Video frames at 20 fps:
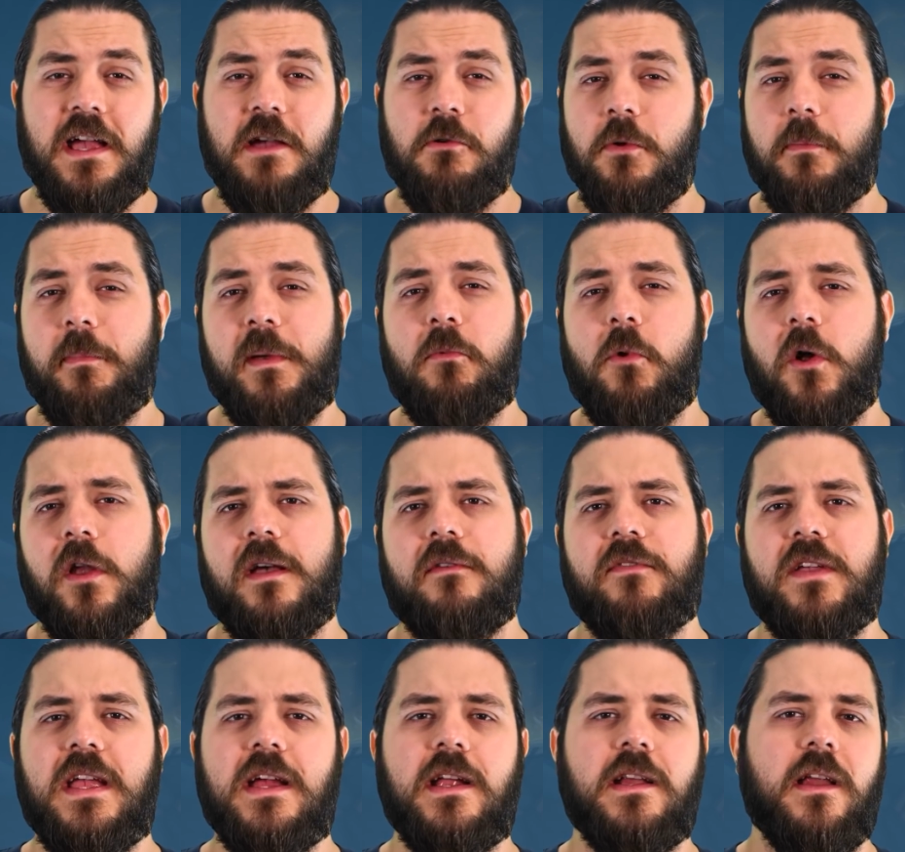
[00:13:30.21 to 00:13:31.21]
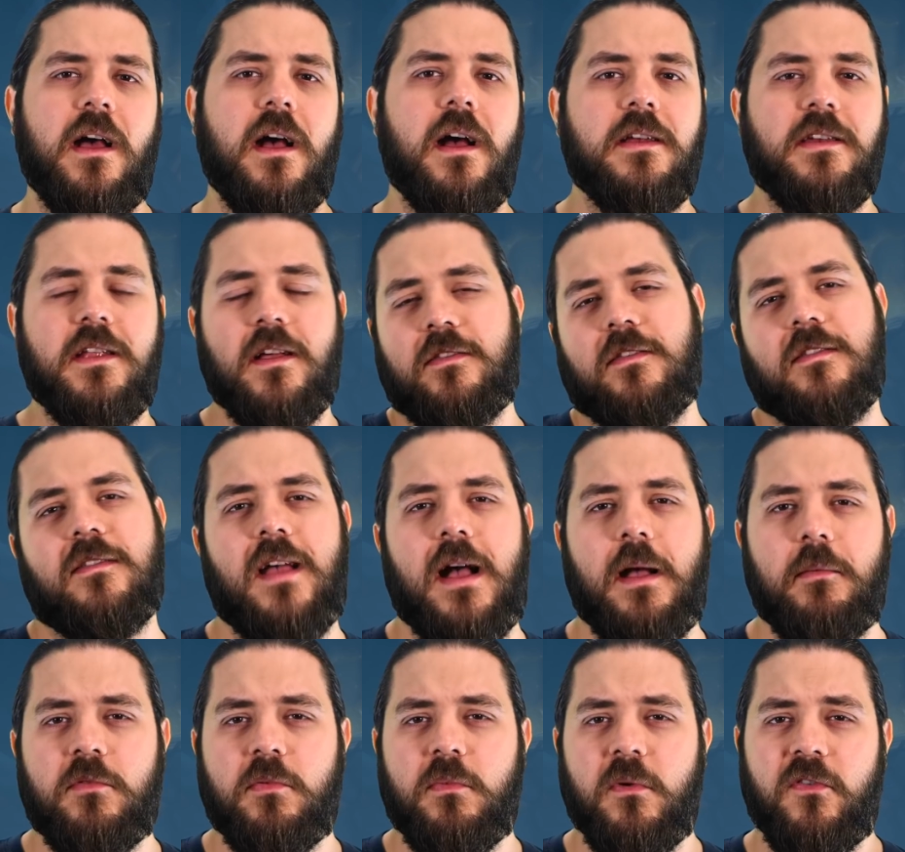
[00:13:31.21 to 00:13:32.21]
it would be one I've eaten a dozen
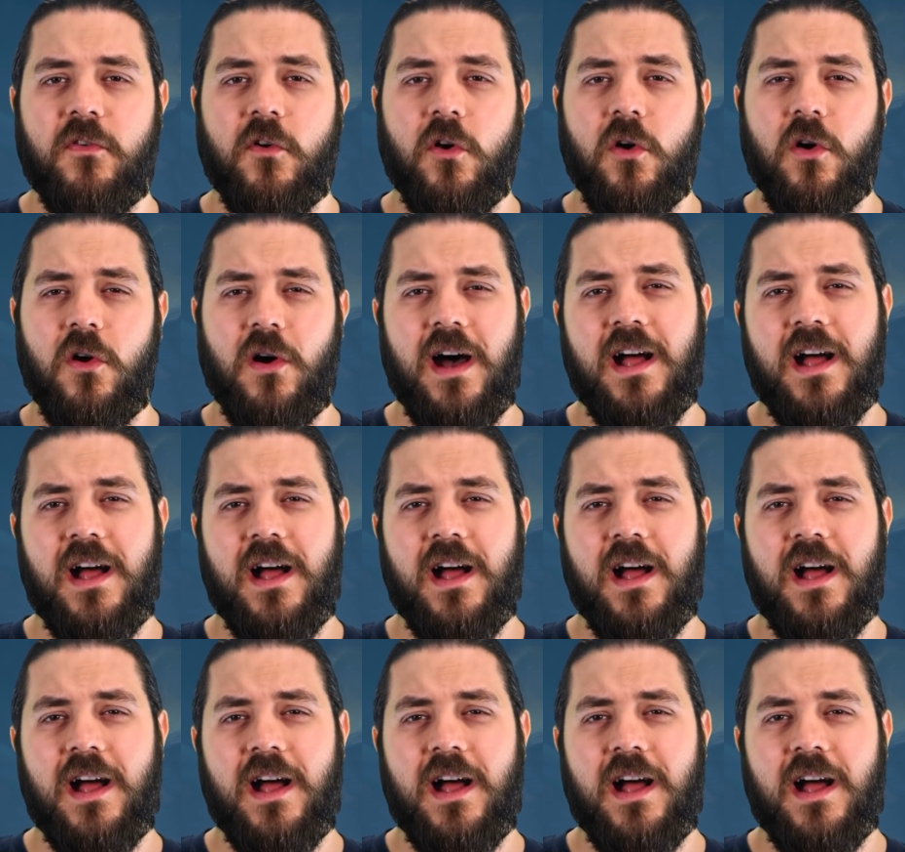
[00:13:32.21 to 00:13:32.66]
times before